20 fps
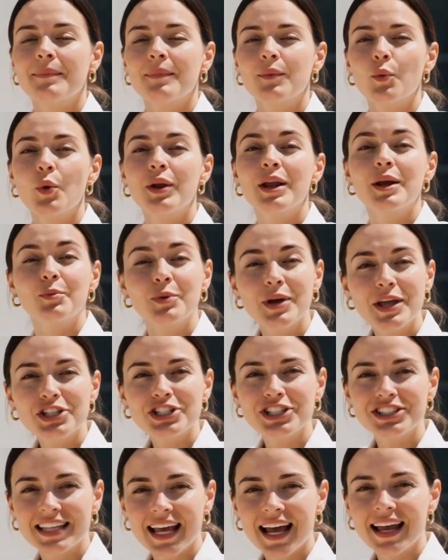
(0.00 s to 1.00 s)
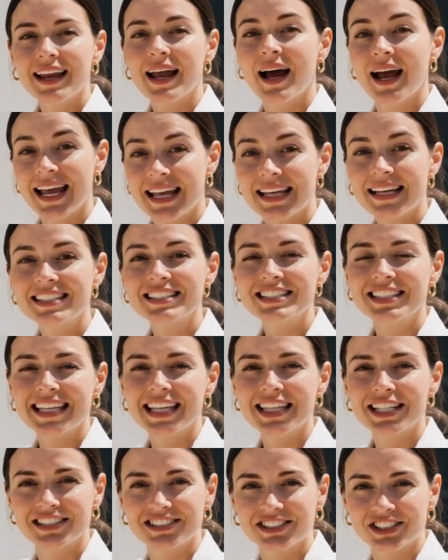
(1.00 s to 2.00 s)
When it reaches that line,
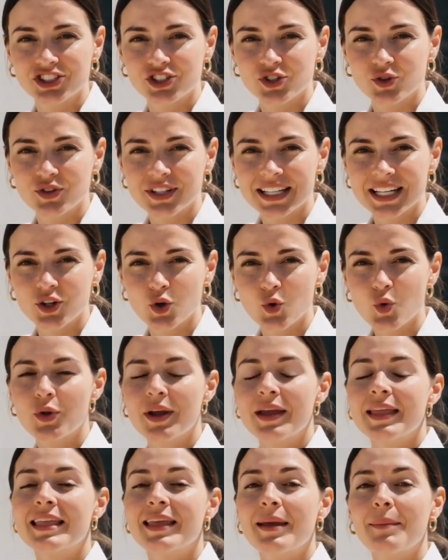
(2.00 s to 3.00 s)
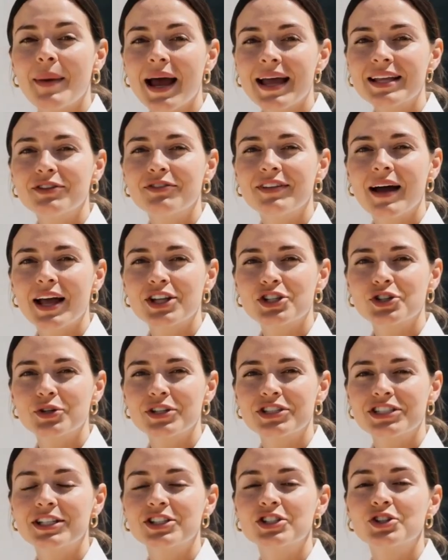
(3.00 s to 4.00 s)
seal it securely according to the
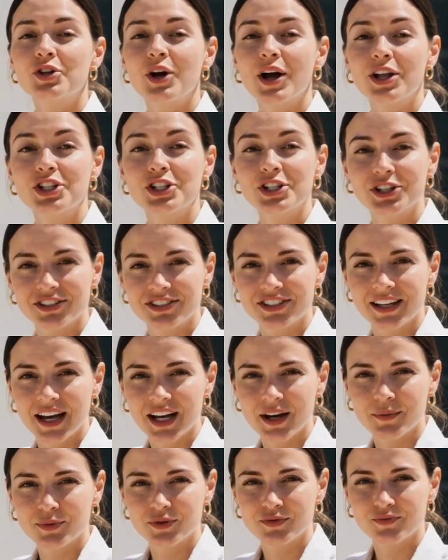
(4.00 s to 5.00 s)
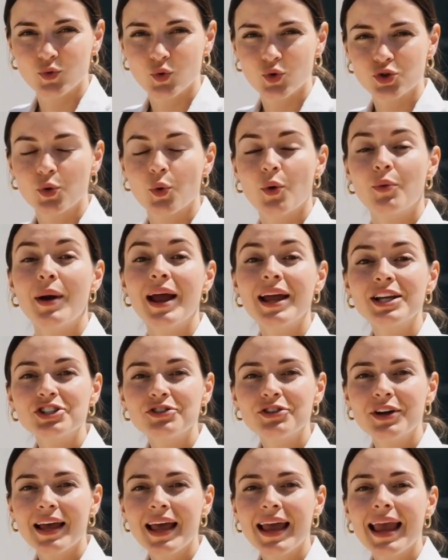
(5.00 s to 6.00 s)
manufacturer's instructions before you arrange
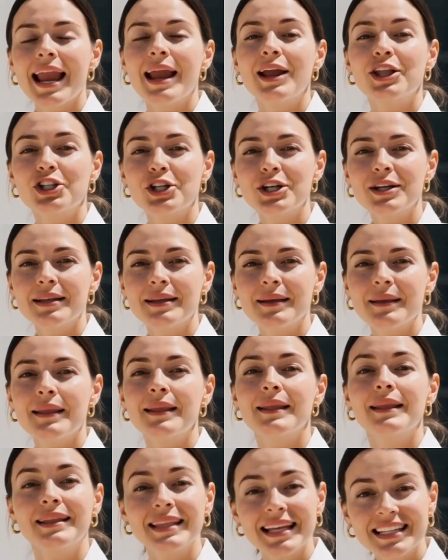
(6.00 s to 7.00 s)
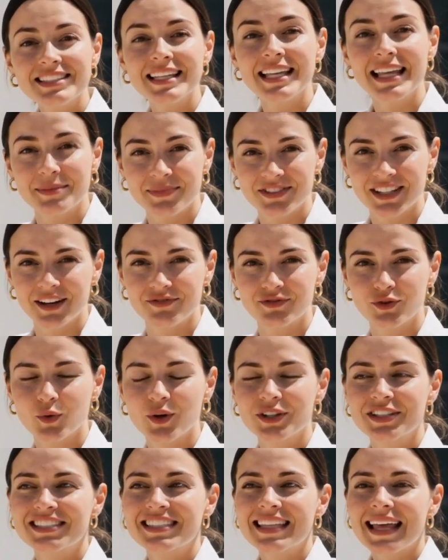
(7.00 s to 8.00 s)
for collection. This keeps
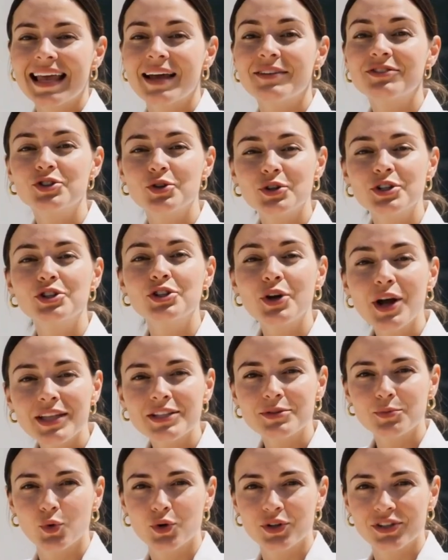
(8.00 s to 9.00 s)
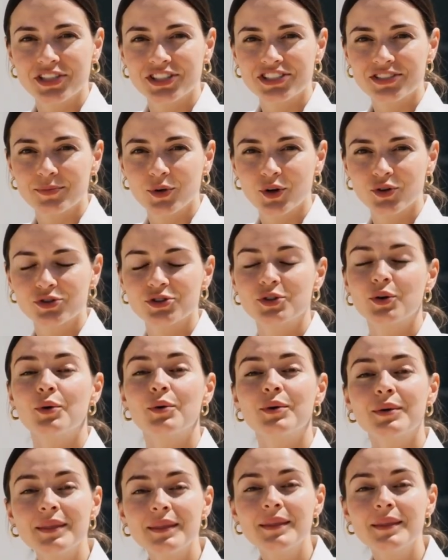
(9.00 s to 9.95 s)
everyone safe during transport and disposal.